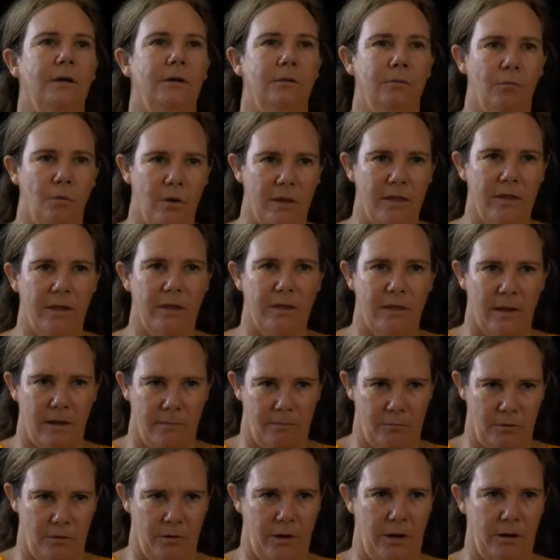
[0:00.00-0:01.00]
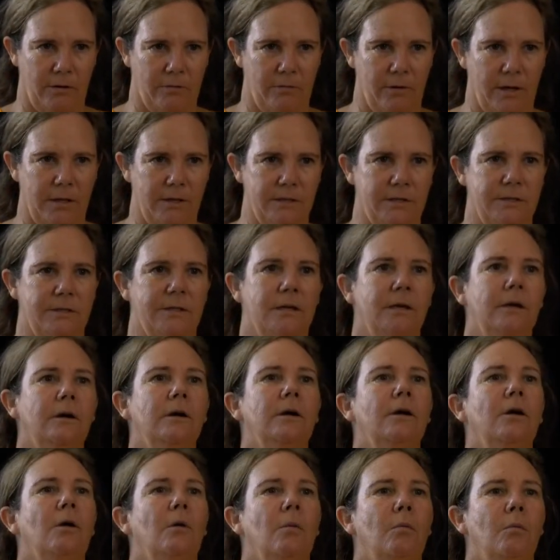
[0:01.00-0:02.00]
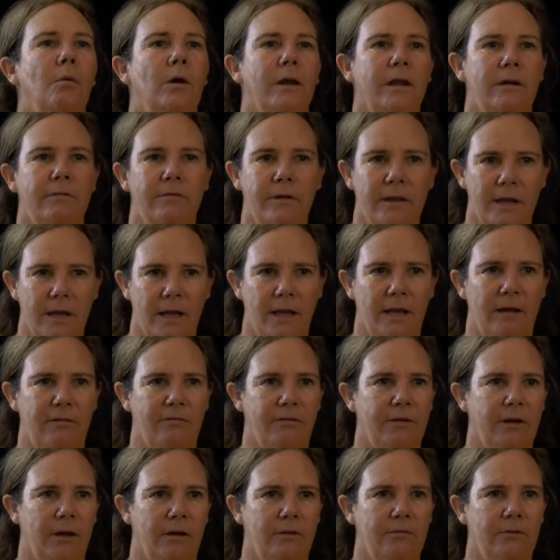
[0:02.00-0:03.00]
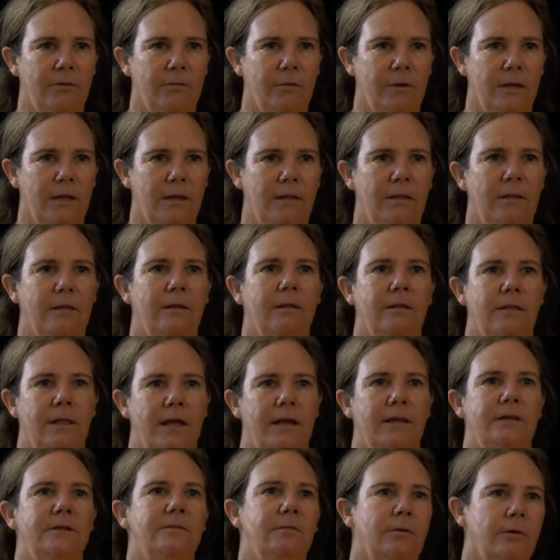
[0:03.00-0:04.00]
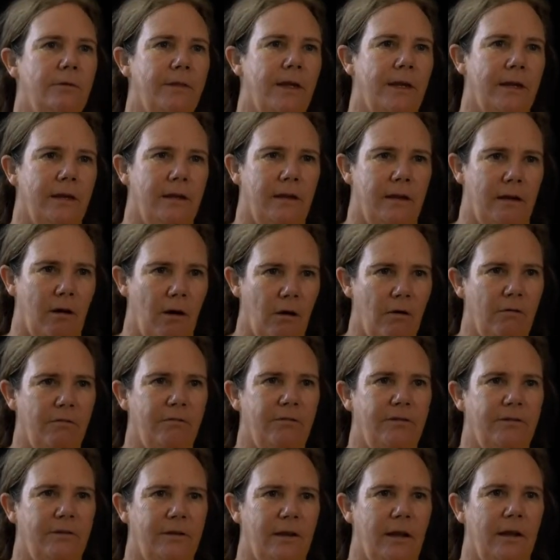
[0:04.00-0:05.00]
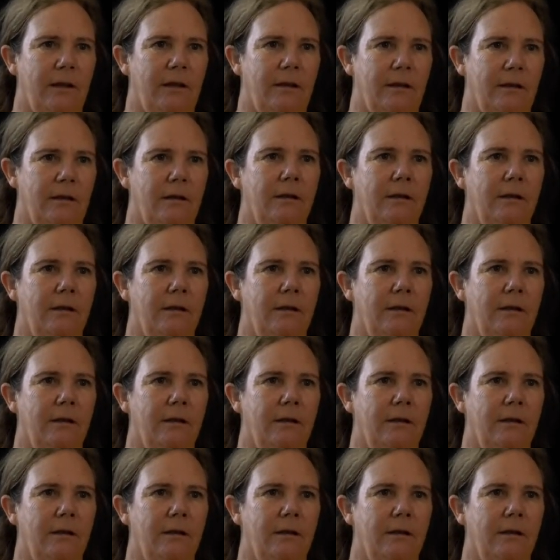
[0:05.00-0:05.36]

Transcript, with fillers: within their product ranges. Whatever they're left over with, that is what they can offset